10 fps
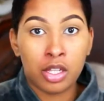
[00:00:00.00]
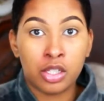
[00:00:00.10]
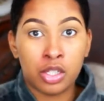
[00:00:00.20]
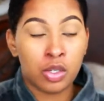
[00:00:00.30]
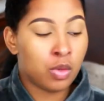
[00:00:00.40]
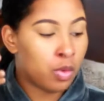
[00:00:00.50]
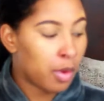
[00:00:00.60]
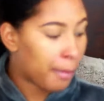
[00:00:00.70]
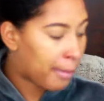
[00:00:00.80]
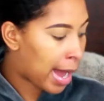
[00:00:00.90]
do
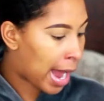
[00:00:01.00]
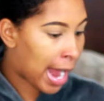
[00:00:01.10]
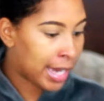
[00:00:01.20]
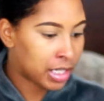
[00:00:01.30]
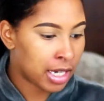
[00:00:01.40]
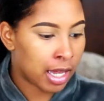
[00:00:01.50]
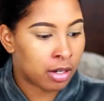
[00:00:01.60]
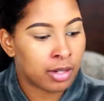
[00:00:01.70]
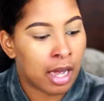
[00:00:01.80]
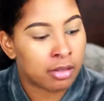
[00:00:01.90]
my
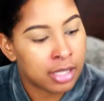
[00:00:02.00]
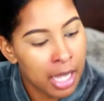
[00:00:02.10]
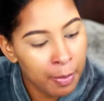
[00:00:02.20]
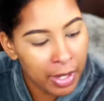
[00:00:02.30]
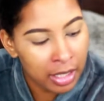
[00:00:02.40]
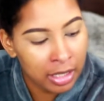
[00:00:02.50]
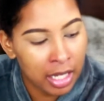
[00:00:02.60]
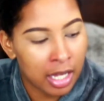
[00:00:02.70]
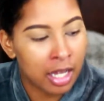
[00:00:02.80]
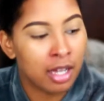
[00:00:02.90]
eyeshadow. Now
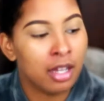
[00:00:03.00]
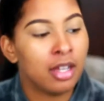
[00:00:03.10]
typically,